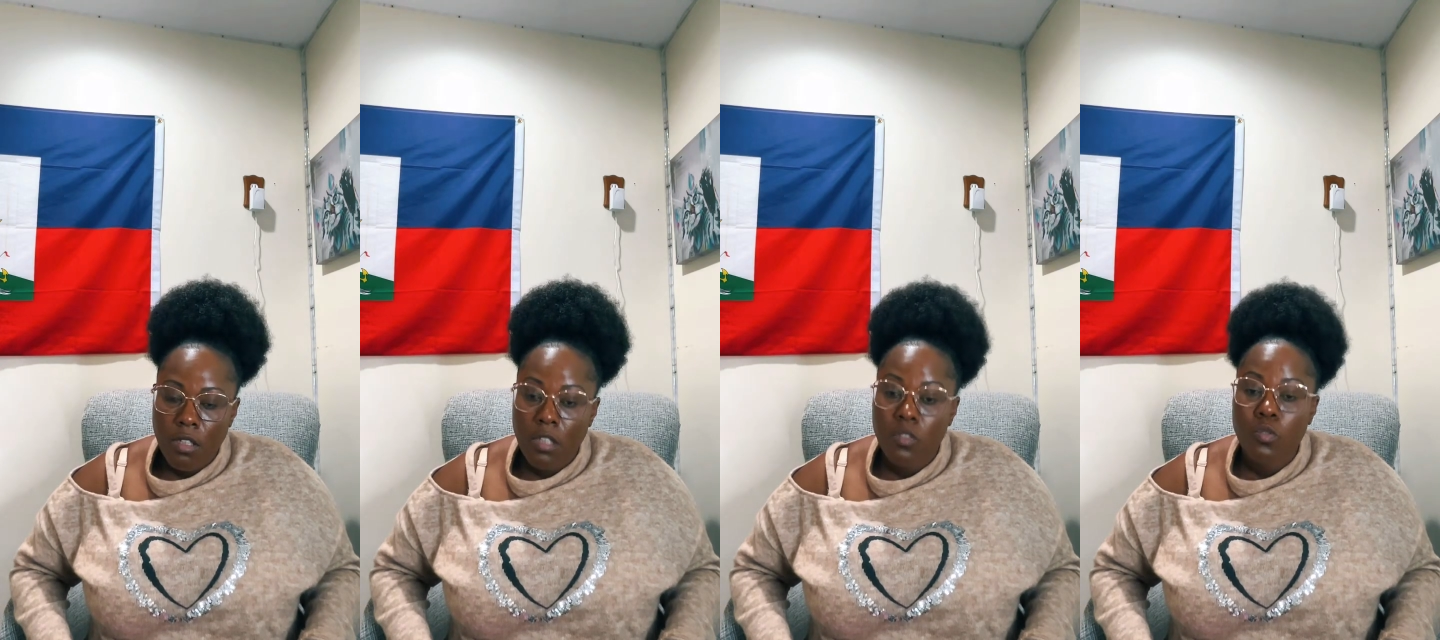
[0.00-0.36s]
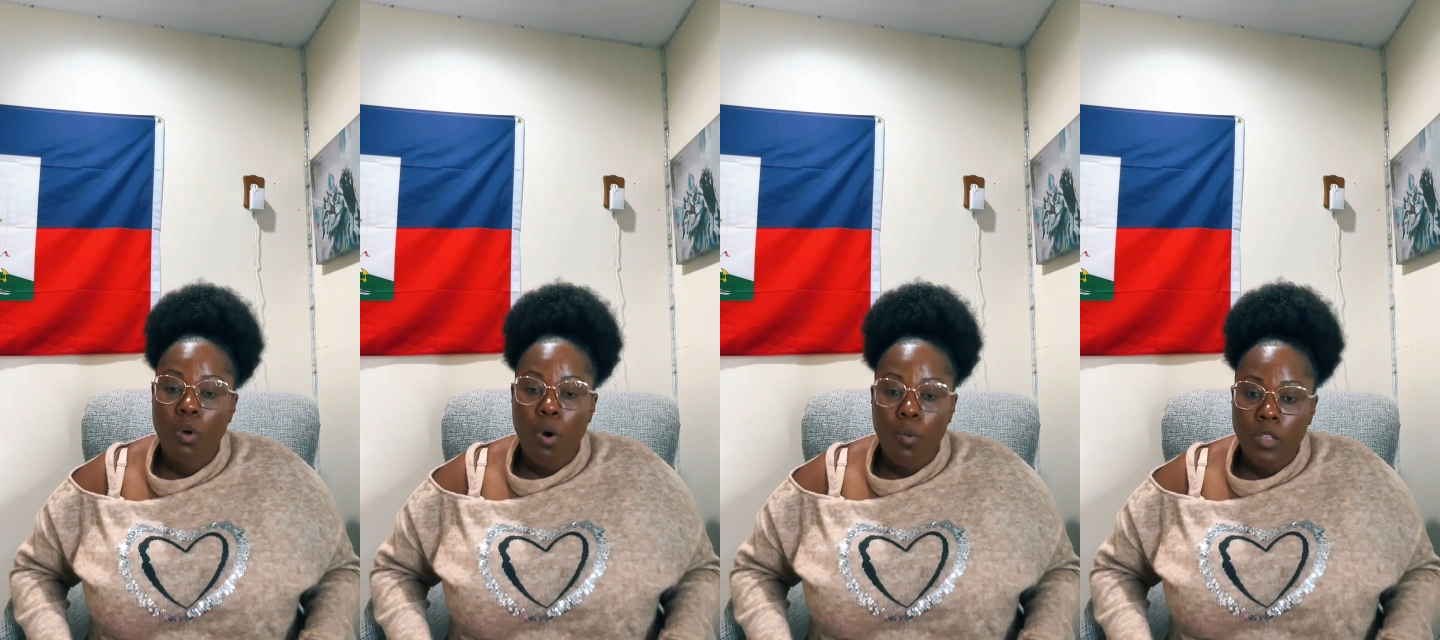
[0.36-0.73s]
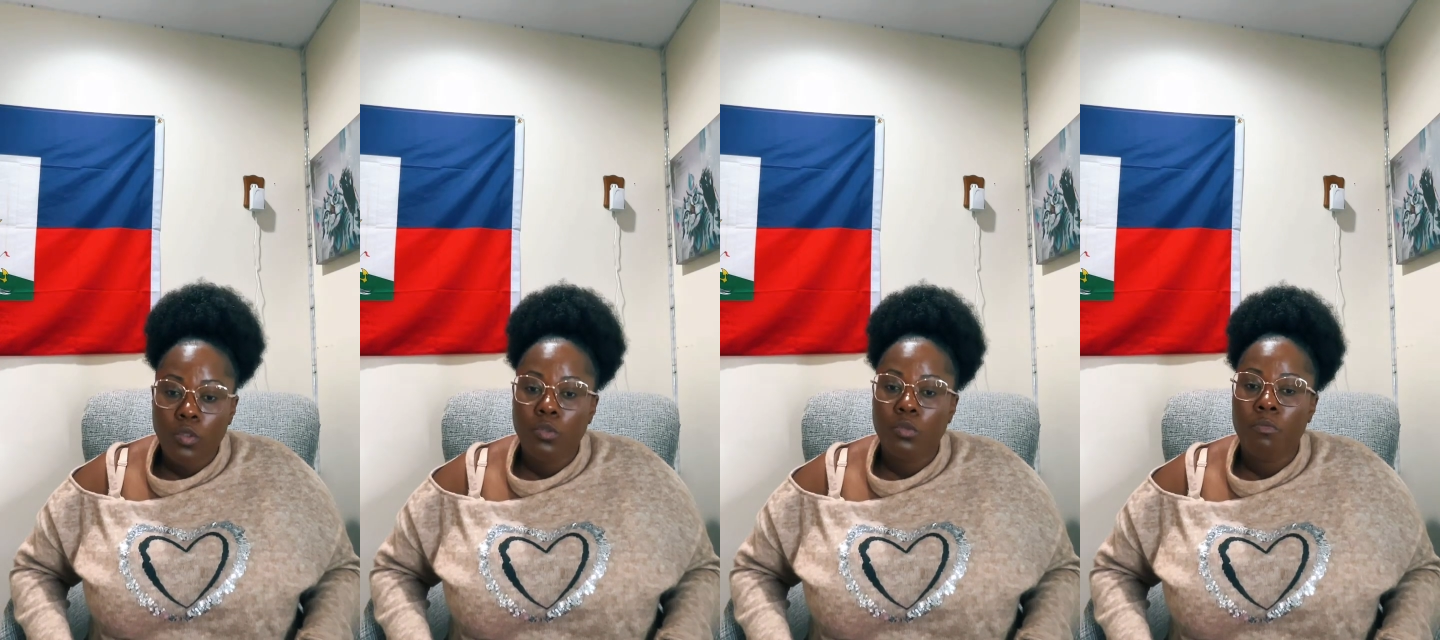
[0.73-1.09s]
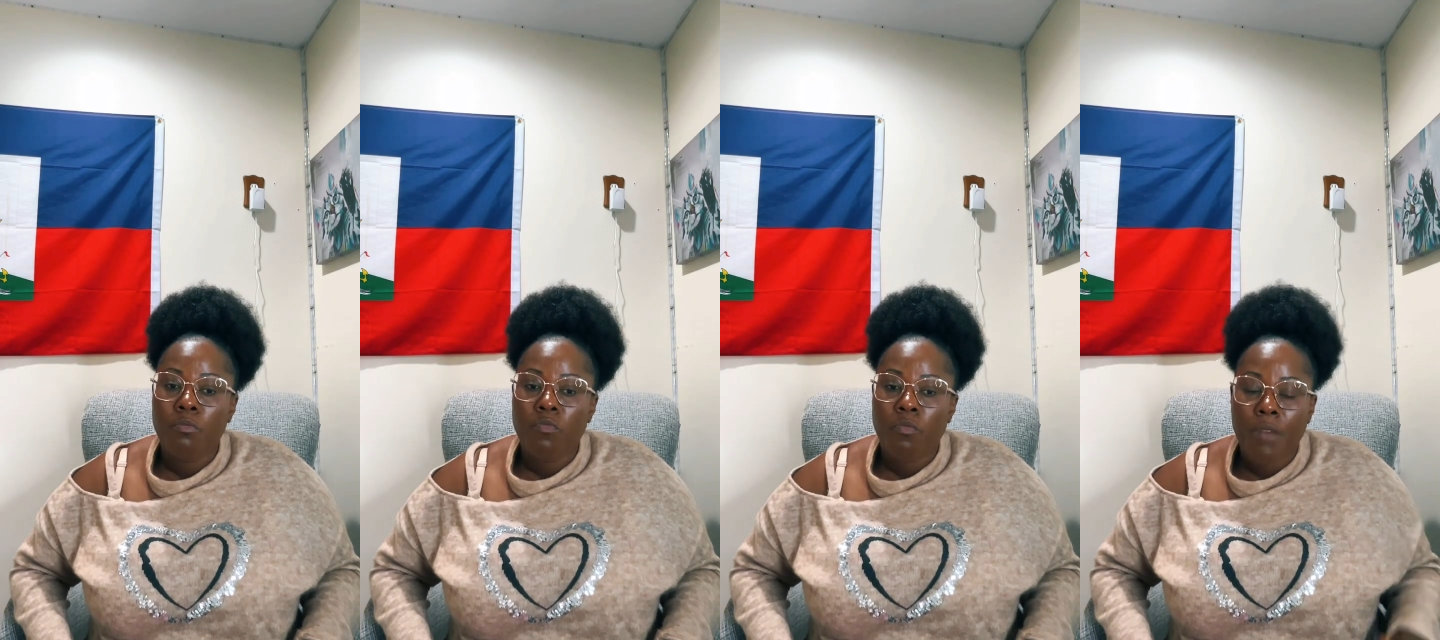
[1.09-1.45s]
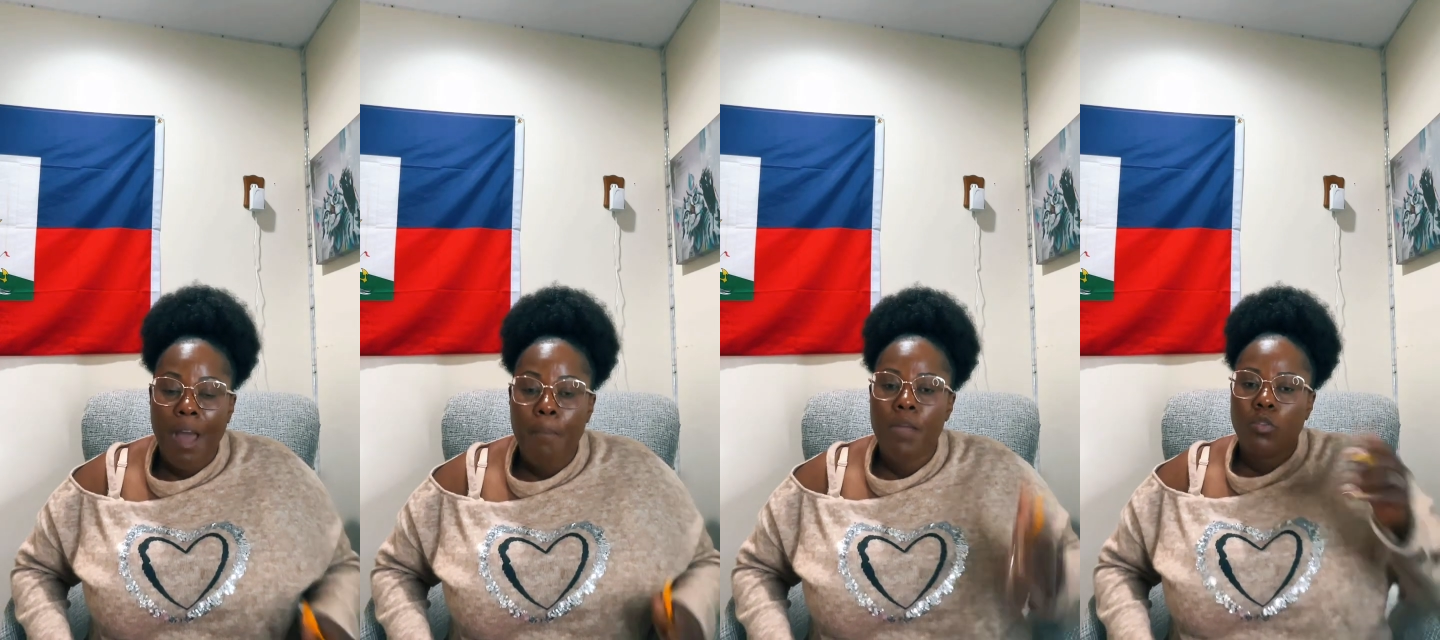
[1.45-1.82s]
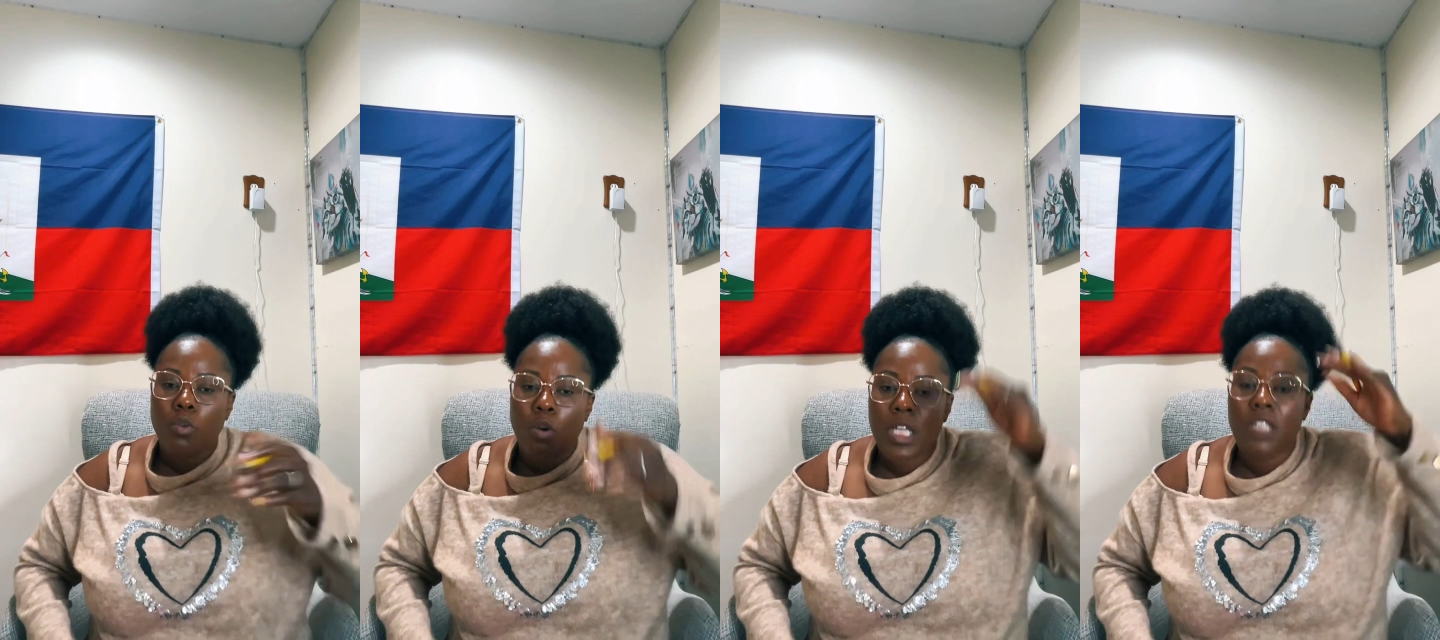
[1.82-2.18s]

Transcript: He's going to black metal,